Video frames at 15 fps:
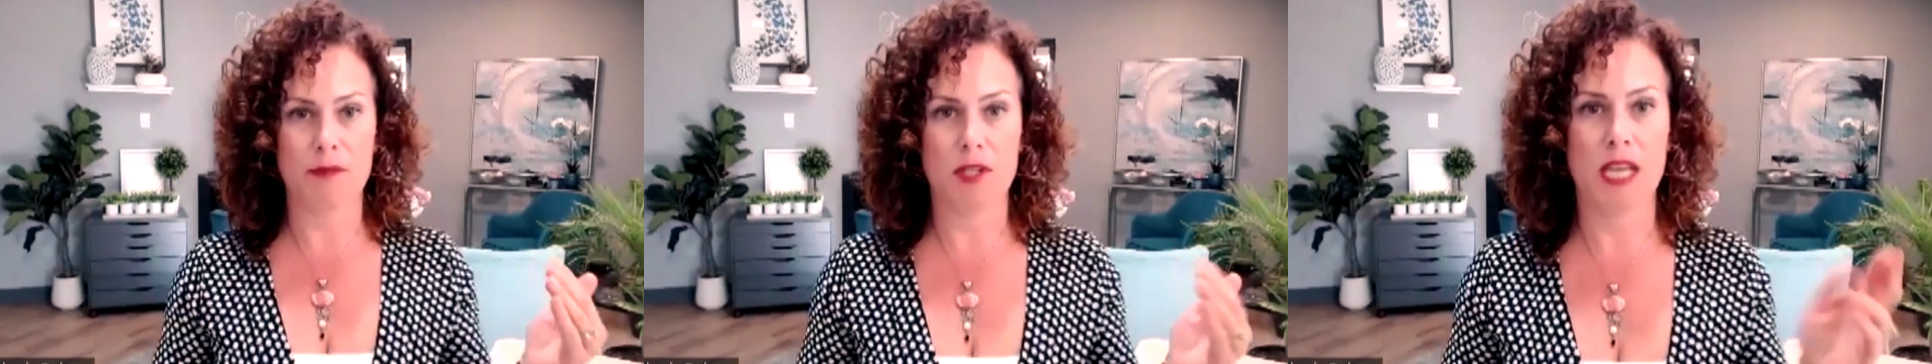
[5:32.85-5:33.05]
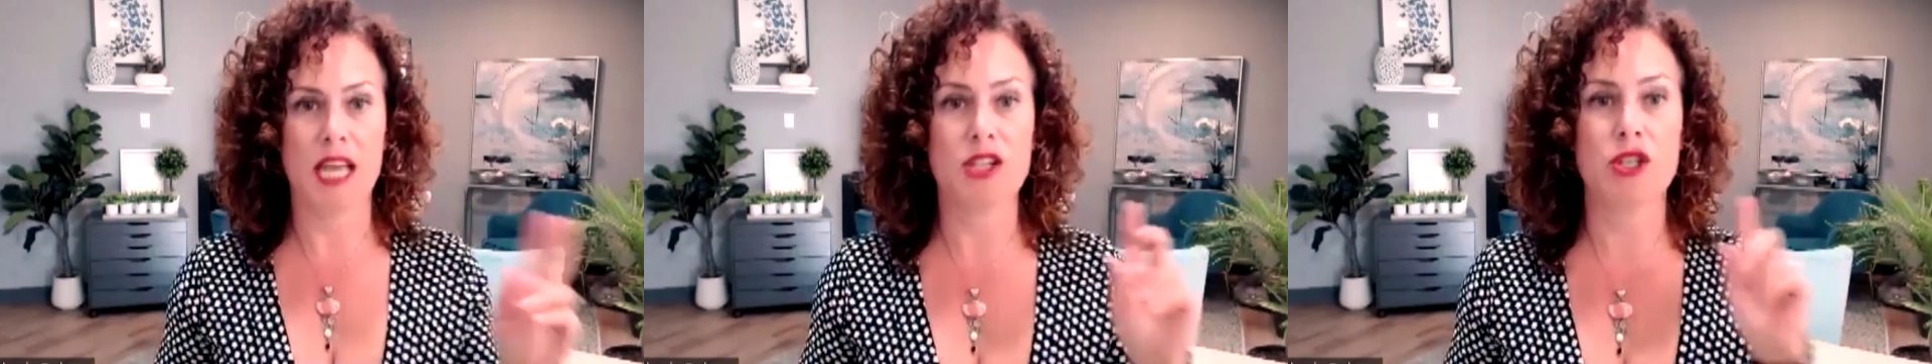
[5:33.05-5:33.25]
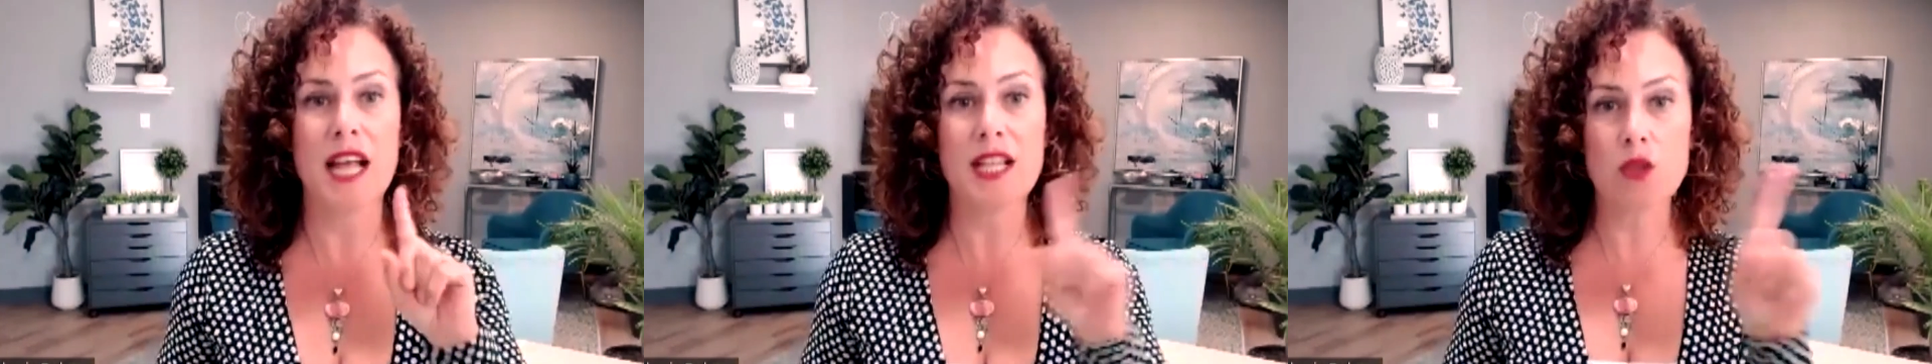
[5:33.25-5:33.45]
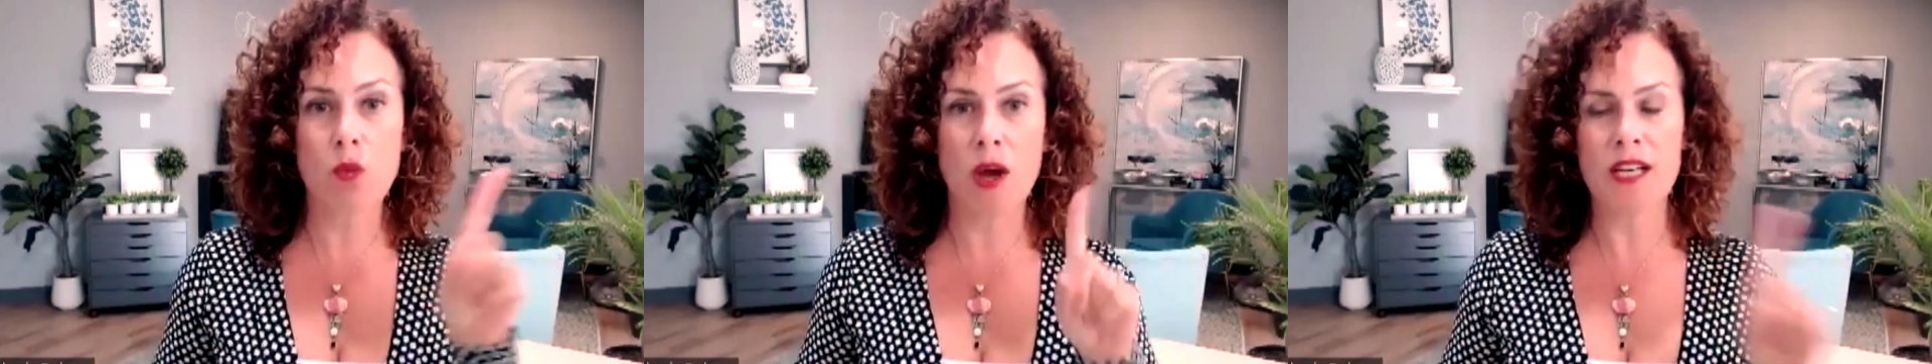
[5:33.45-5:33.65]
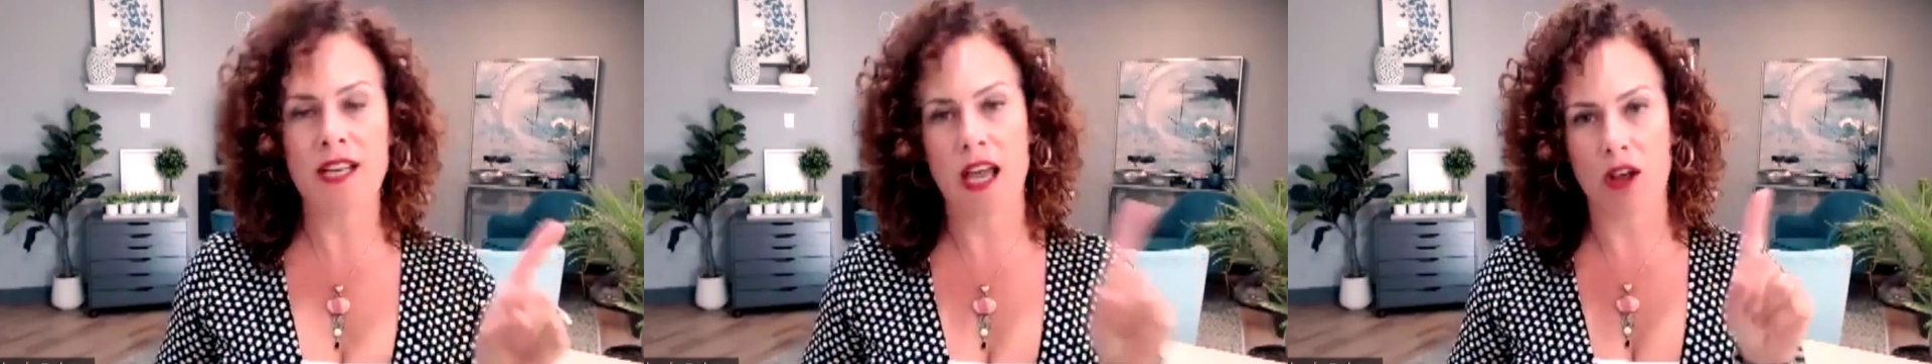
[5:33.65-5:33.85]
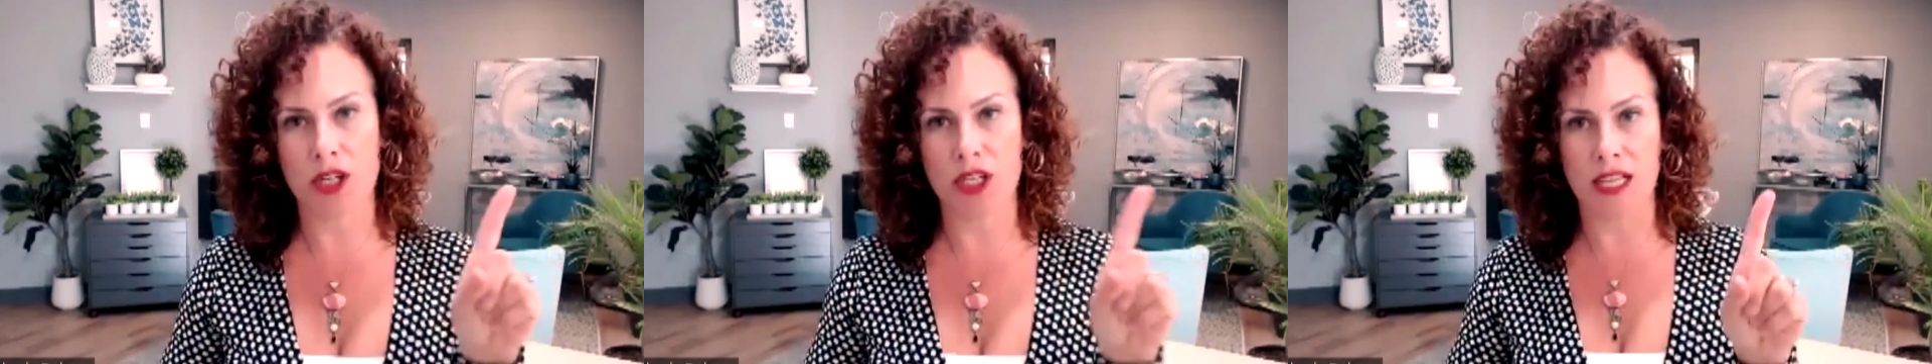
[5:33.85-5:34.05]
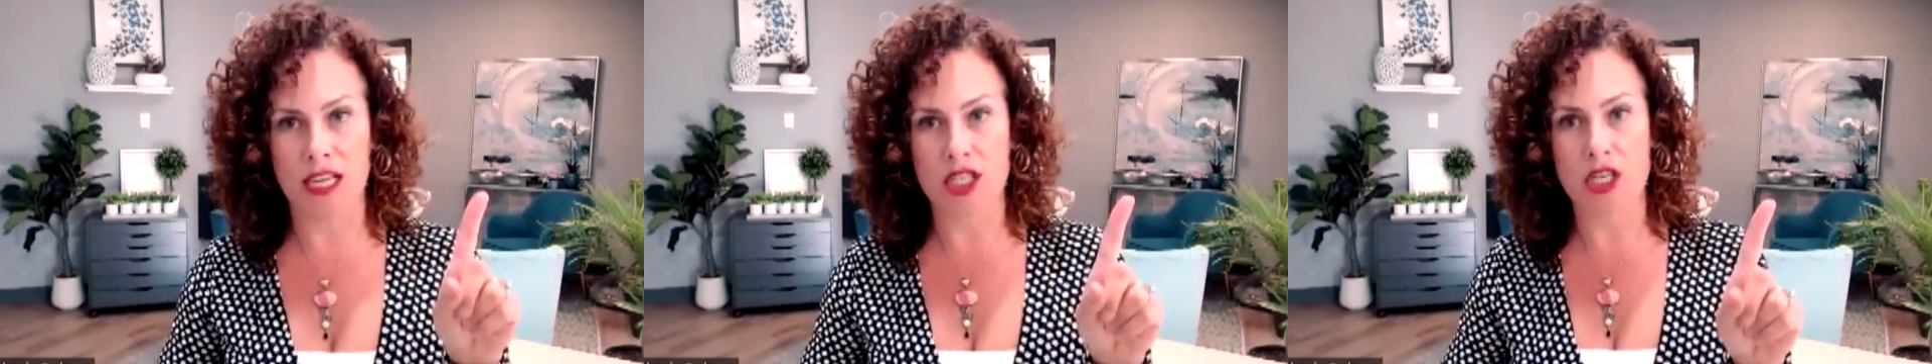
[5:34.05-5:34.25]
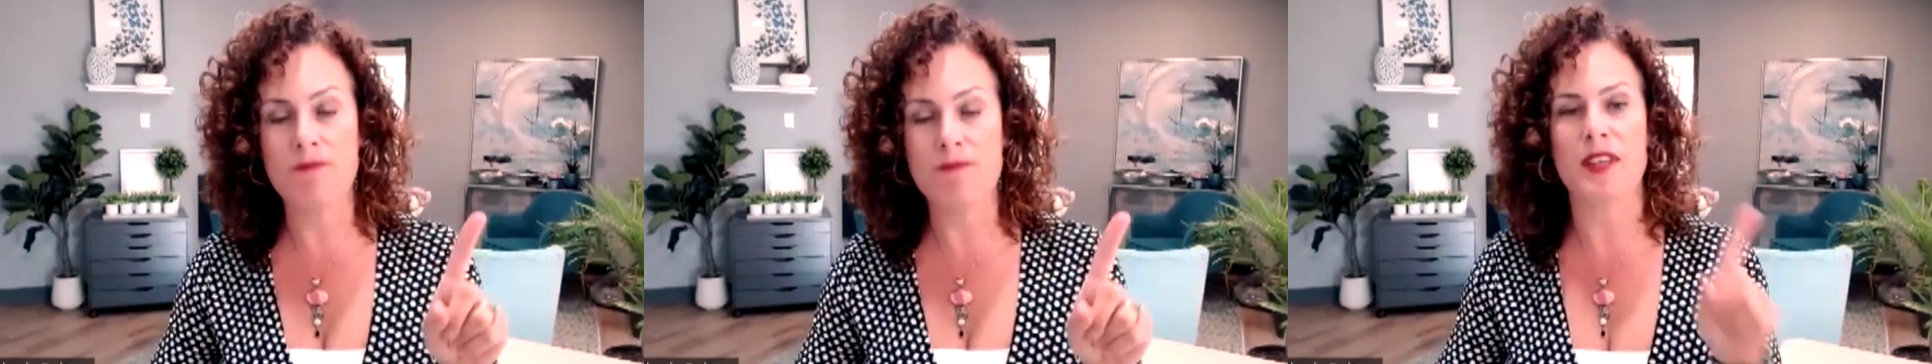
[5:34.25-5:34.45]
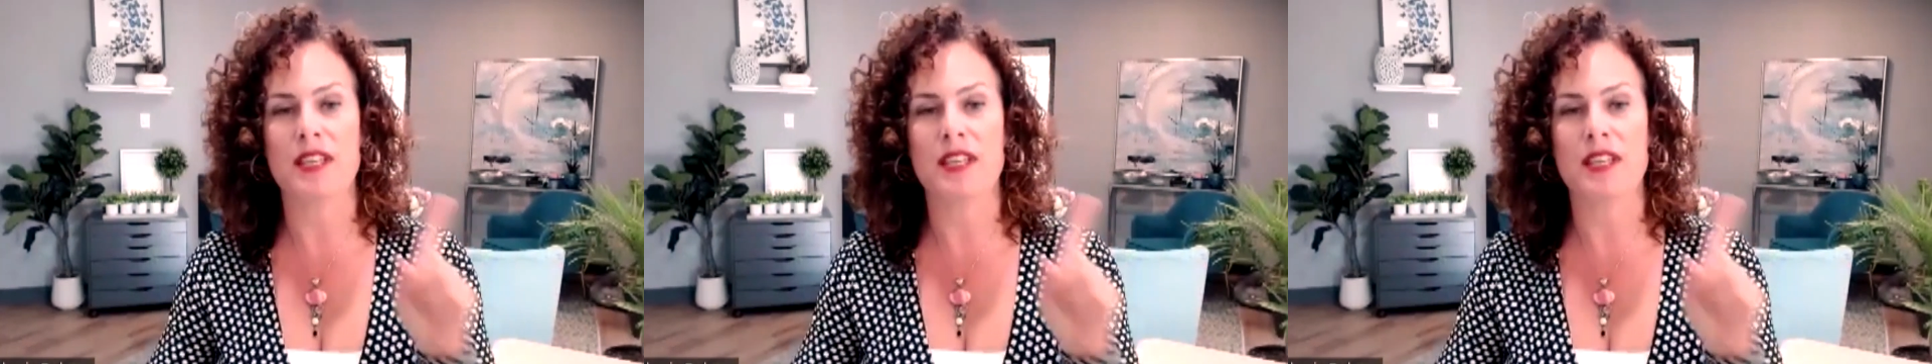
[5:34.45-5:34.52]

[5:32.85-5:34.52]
Okay, so that's one calculation.